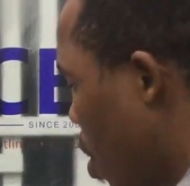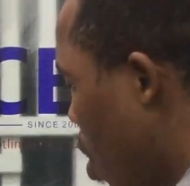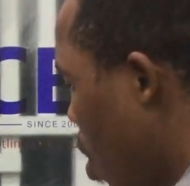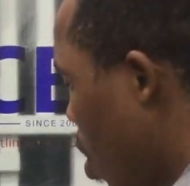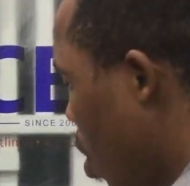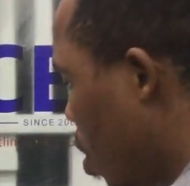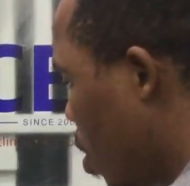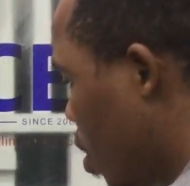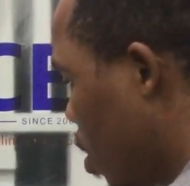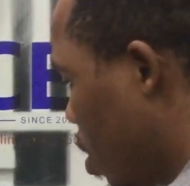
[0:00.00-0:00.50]

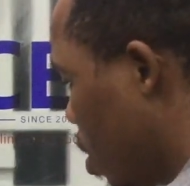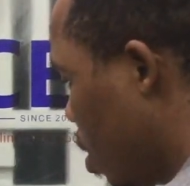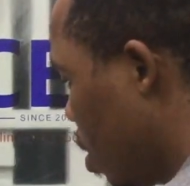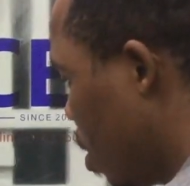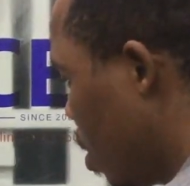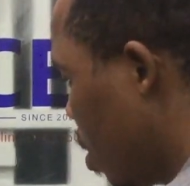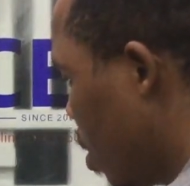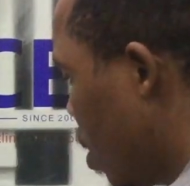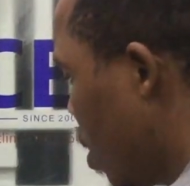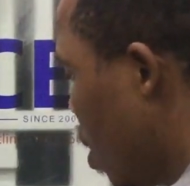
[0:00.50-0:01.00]
Ox.
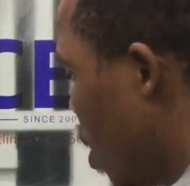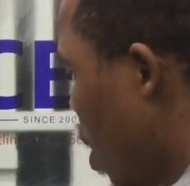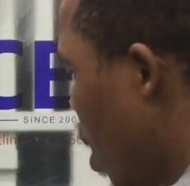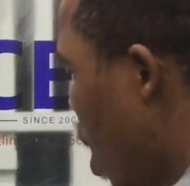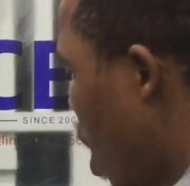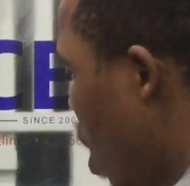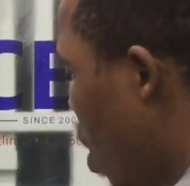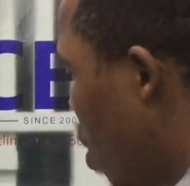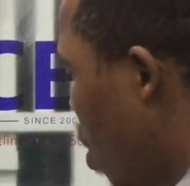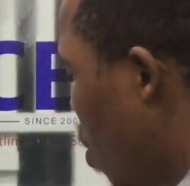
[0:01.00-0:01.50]

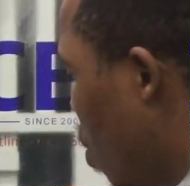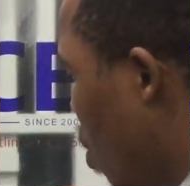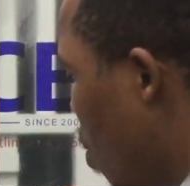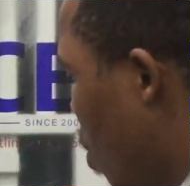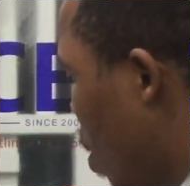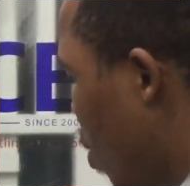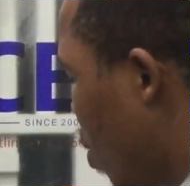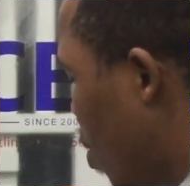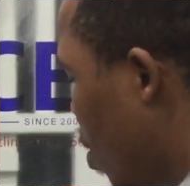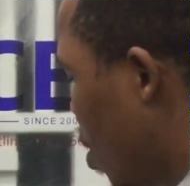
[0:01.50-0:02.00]
How
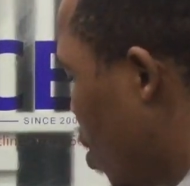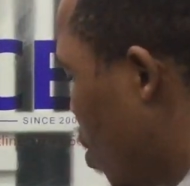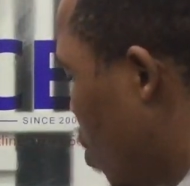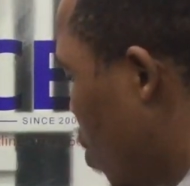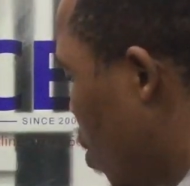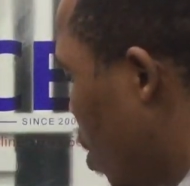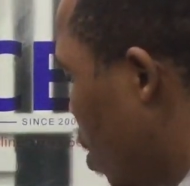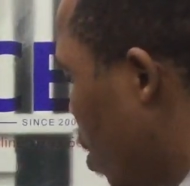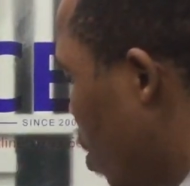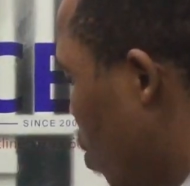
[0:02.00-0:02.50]
about this
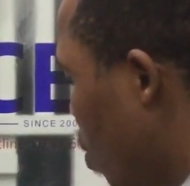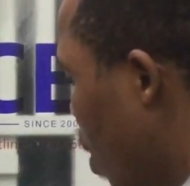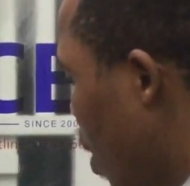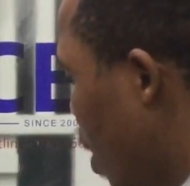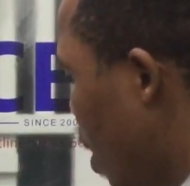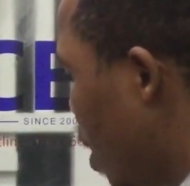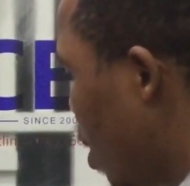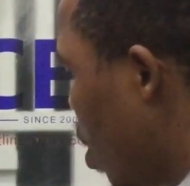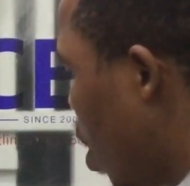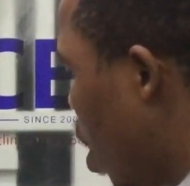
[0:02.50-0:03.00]
one? Do I
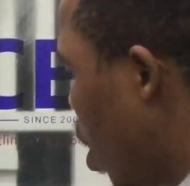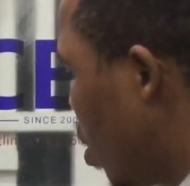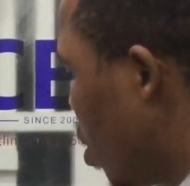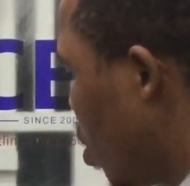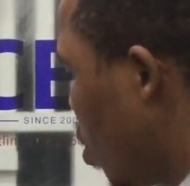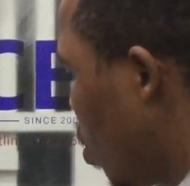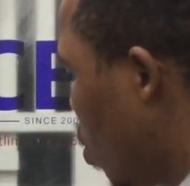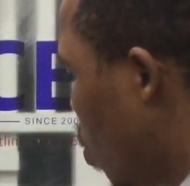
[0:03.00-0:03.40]
need ut